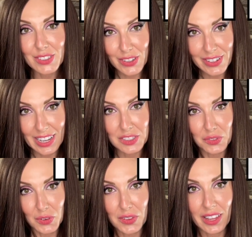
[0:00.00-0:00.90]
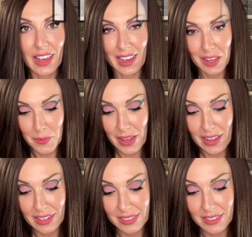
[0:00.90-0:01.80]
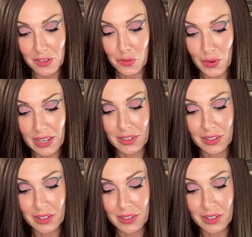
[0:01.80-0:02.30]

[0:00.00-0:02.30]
look is for the AMA's red